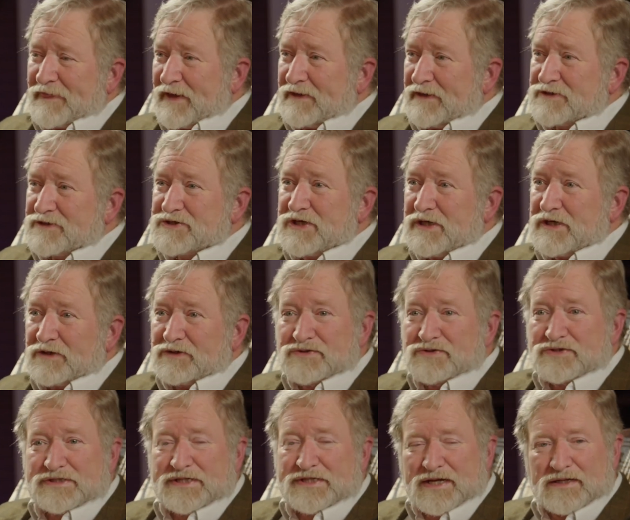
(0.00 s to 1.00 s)
She
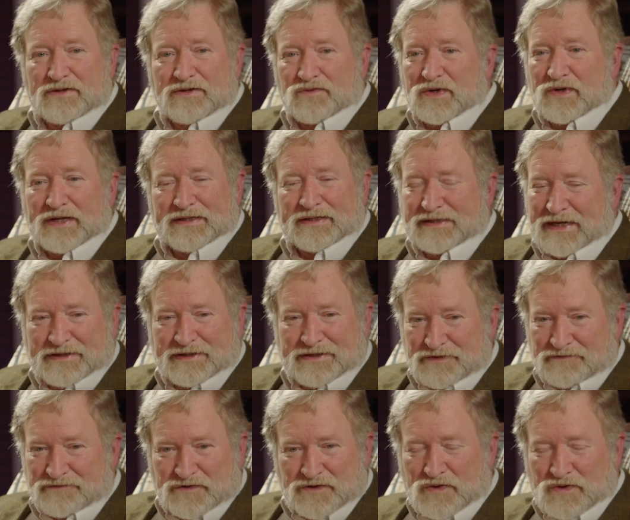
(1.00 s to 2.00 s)
understands. I'll
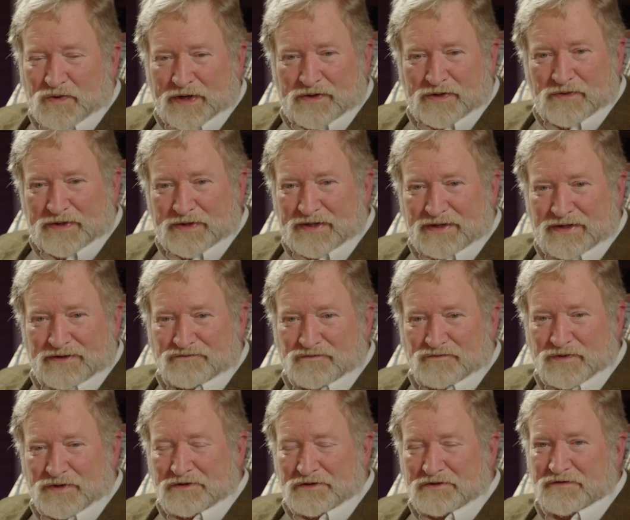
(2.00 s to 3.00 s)
give you a quick one of
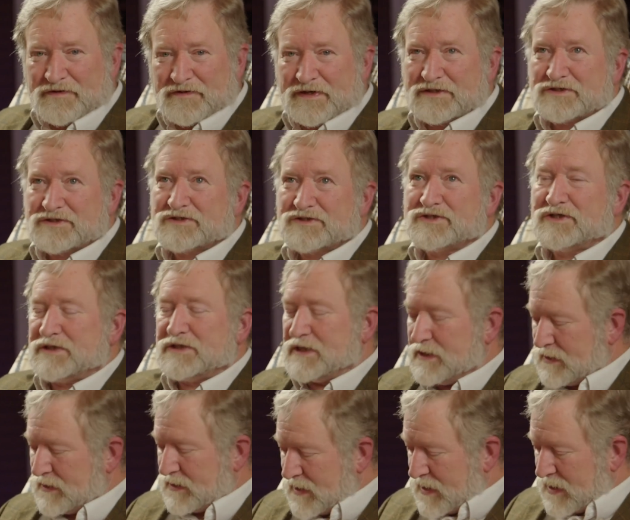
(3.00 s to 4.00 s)
one of the things that she
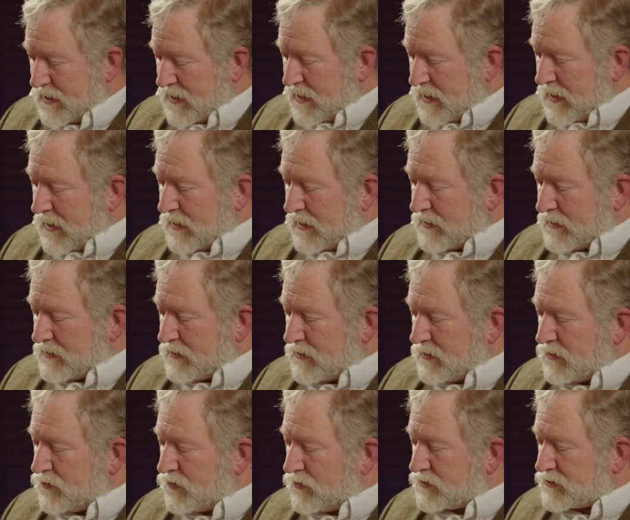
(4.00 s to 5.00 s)
did.
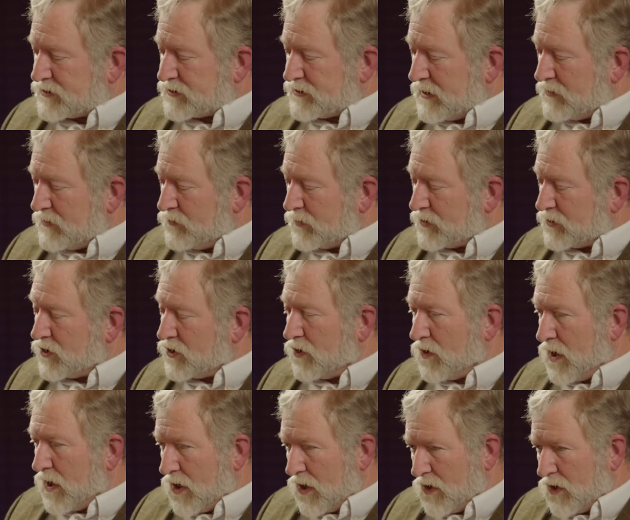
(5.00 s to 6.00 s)
She would go
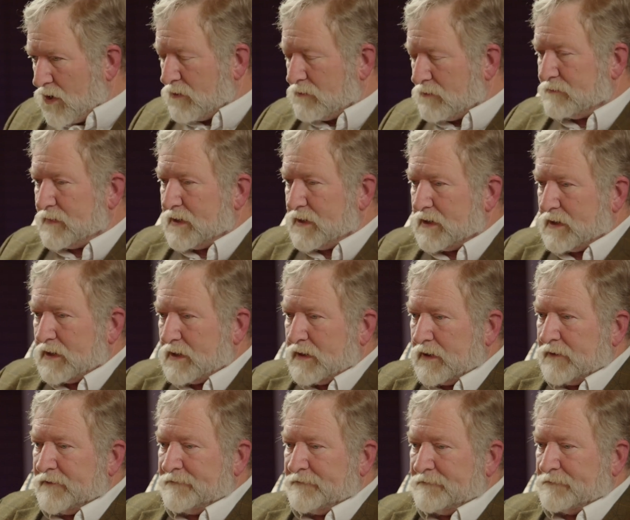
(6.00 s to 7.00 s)
home
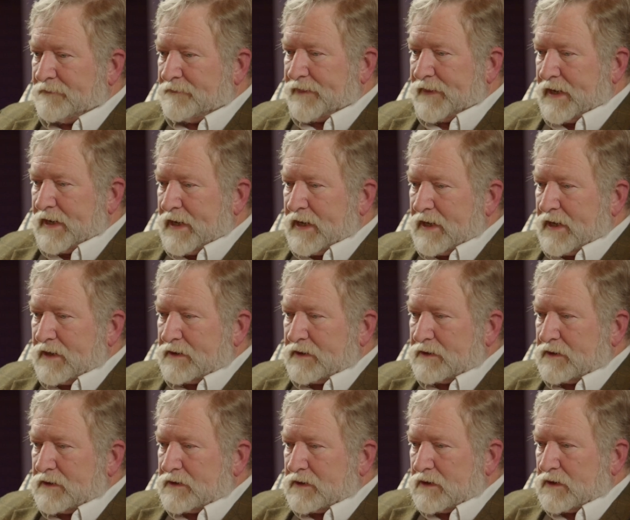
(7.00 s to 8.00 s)

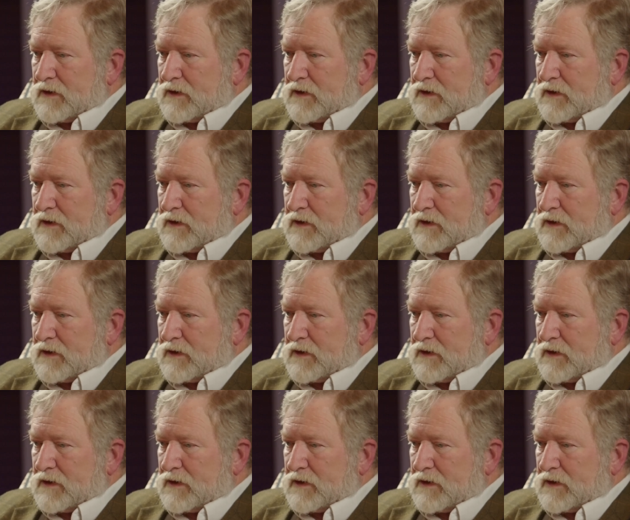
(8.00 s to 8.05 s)
and